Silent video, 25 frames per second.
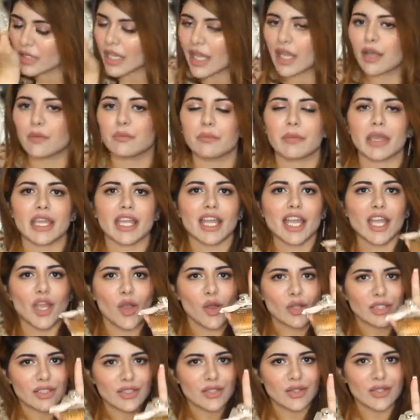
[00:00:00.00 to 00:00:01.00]
May I
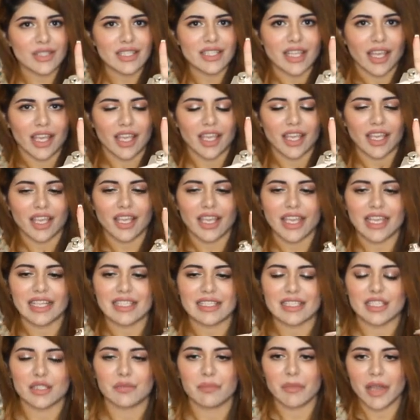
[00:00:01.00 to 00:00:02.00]
also say,
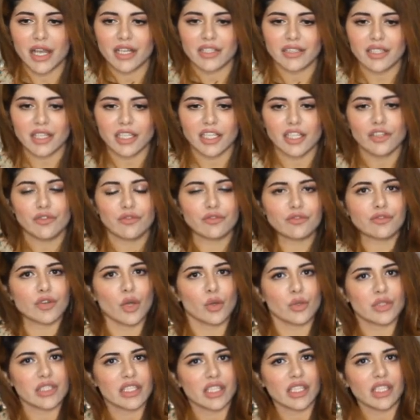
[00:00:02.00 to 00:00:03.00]
it smells a little
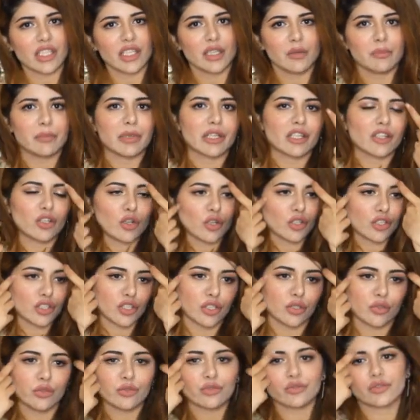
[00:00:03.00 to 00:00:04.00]
rosy, but not
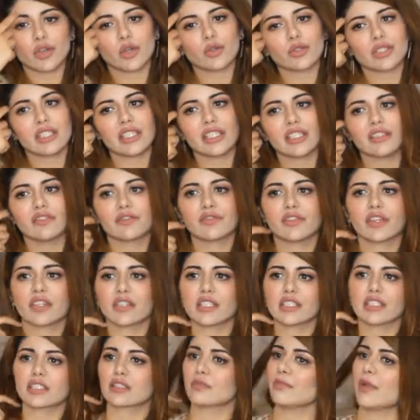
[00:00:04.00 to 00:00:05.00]
too rosy where
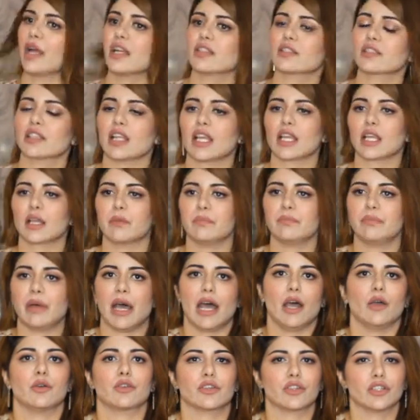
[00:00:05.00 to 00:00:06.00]
it smells like a
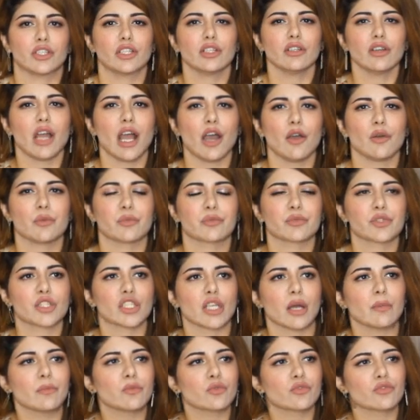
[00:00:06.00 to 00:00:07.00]
powder. You know how
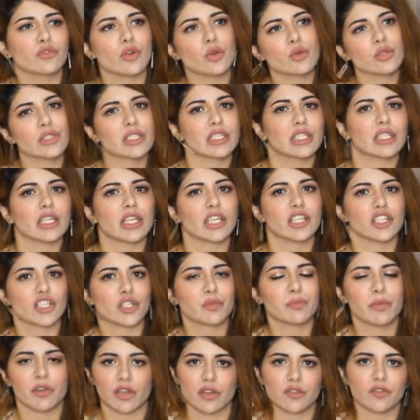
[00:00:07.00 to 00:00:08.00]
some
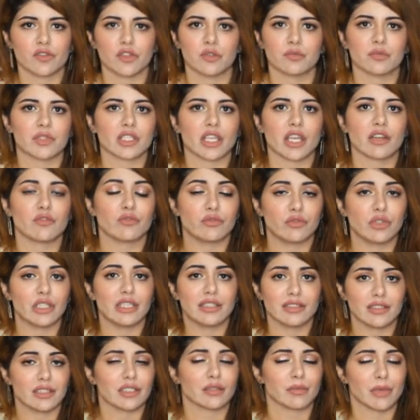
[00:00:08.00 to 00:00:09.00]
rosy-ish perfumes can
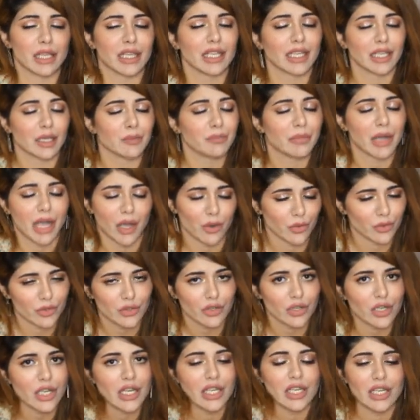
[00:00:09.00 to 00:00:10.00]
really smell like a
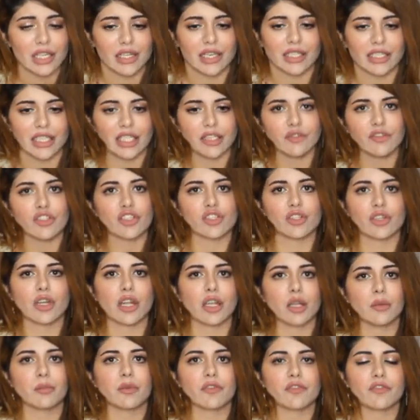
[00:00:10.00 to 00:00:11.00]
powder? Like even
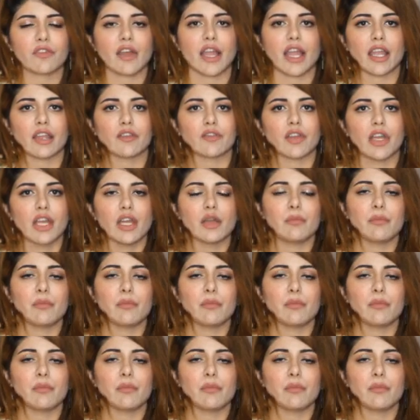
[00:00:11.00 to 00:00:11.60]
Chanel No. 5.